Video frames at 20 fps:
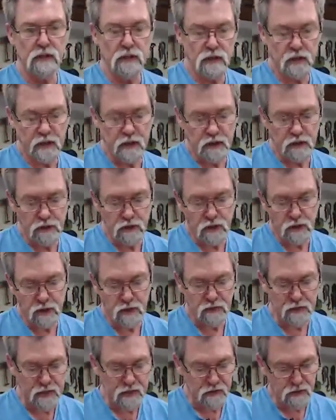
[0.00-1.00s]
so I can
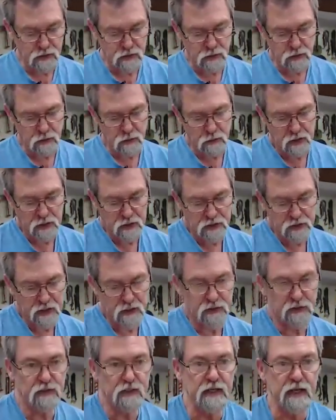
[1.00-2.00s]
turn that to
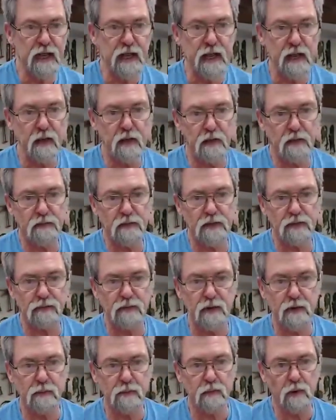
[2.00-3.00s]
adjust the angle of this
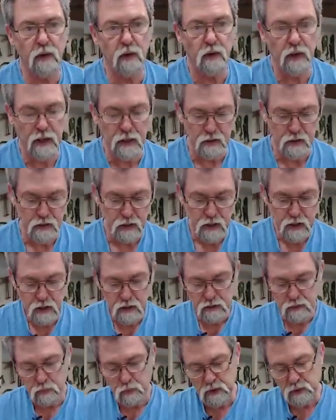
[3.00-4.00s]
front roller,
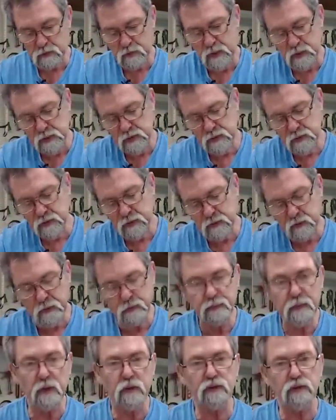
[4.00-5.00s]
which means that
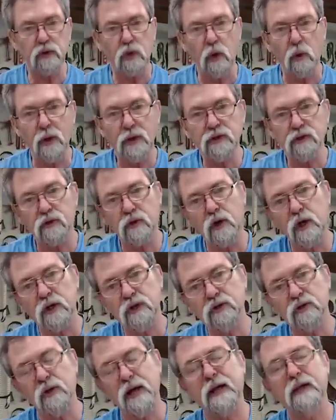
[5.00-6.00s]
the belts always try
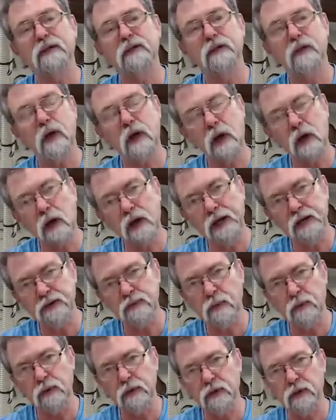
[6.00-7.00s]
and track to the
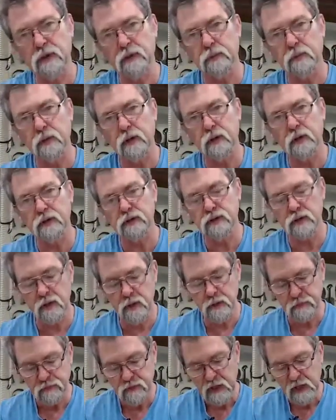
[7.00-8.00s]
highest point on a roller.
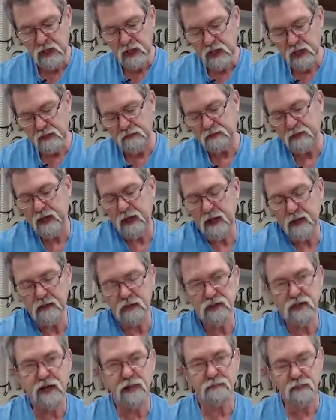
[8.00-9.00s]
So if I had
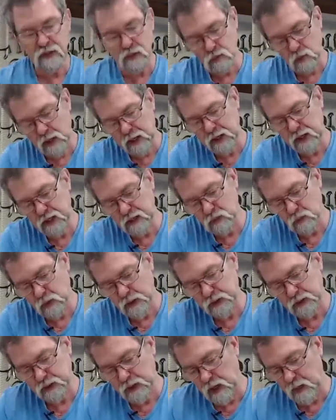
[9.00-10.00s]
it shaped this way, it's
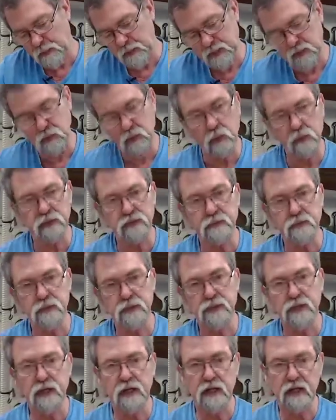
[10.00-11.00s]
wanting to go back towards the
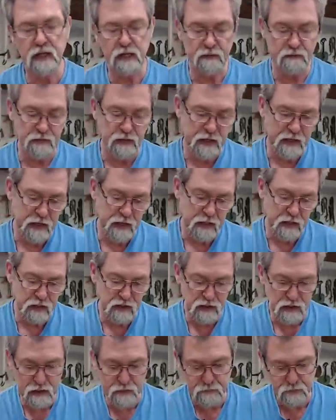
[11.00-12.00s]
machine. If I had
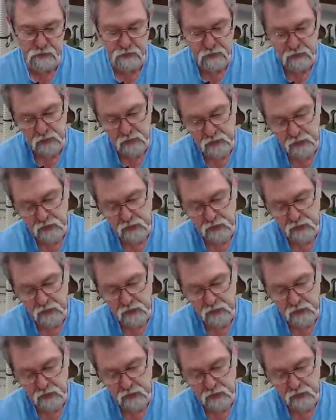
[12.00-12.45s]
it shaped